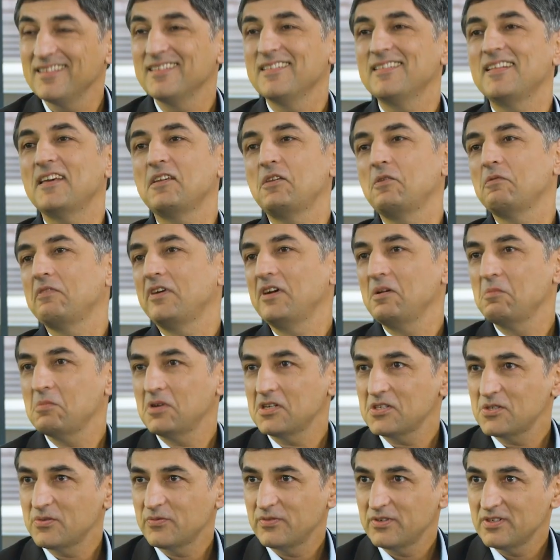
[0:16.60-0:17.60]
Thank you very
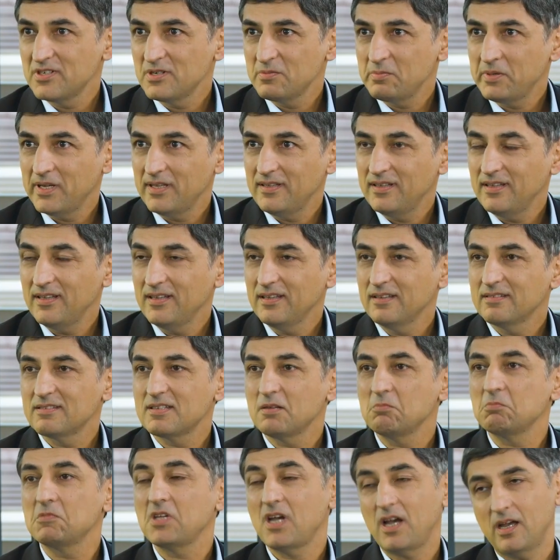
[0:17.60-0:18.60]
much for spending
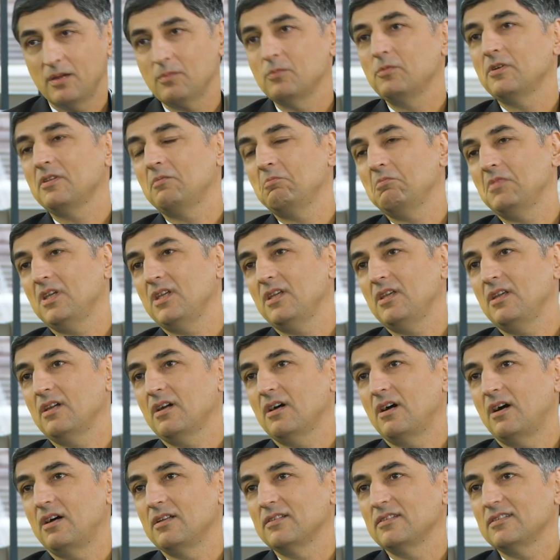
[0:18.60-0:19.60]
some time with me
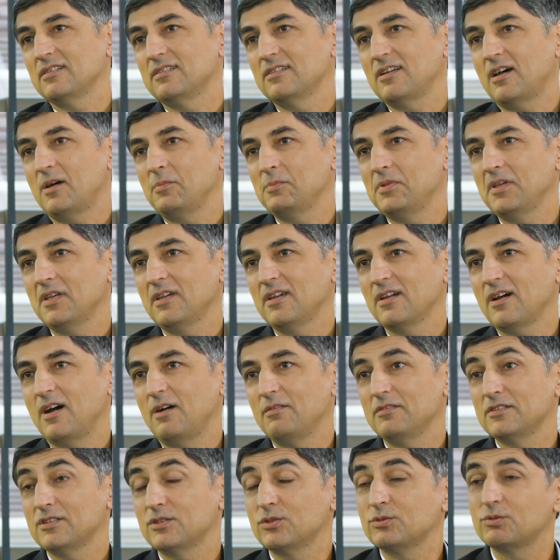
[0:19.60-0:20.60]
on the topic
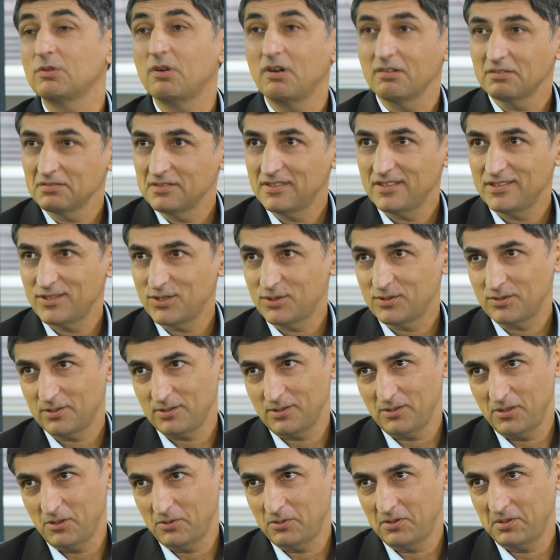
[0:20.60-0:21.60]
of a strong
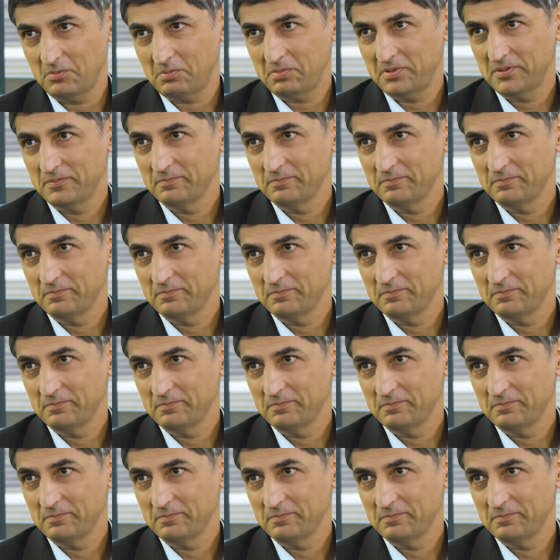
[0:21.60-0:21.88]
digital Europe.